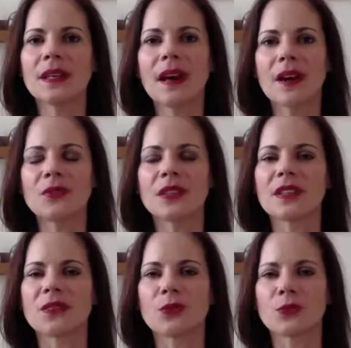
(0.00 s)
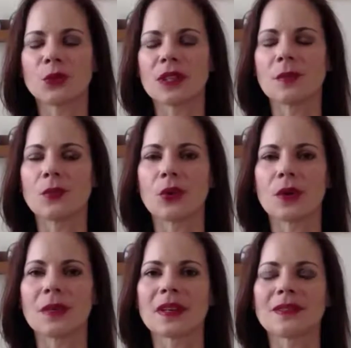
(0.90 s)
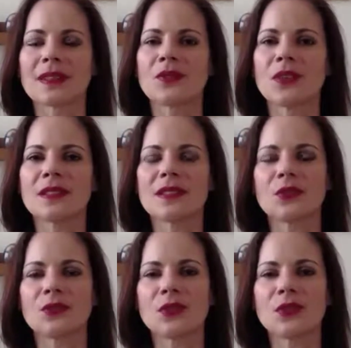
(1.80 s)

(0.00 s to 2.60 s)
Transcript: Being confident is really important, because let's face it,